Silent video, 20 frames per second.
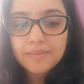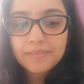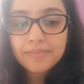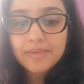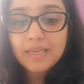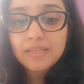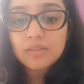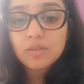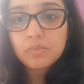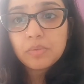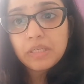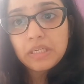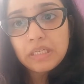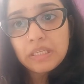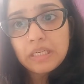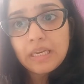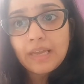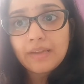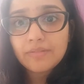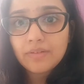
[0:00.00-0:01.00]
Plan your
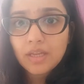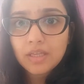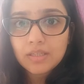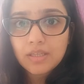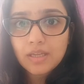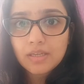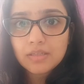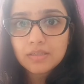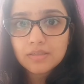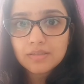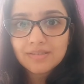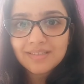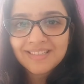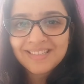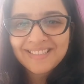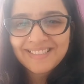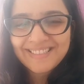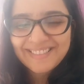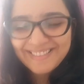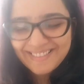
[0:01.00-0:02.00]
weekly life like
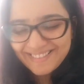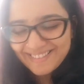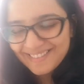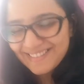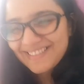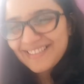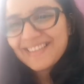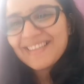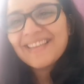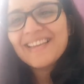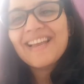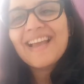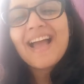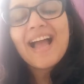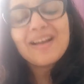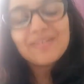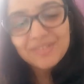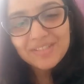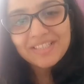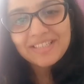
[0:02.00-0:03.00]
that.
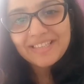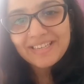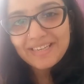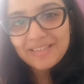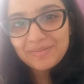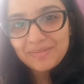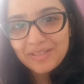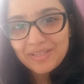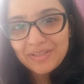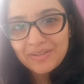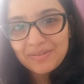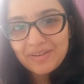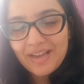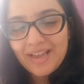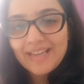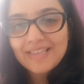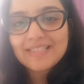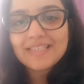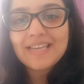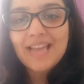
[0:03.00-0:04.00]
Have a great week, you
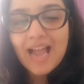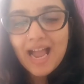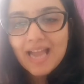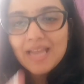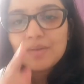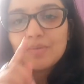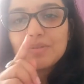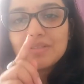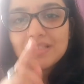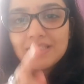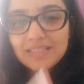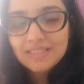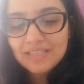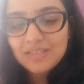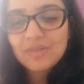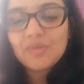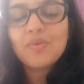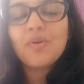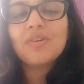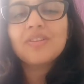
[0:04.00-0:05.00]
guys, and I will
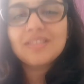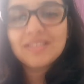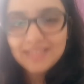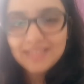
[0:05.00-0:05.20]
see you on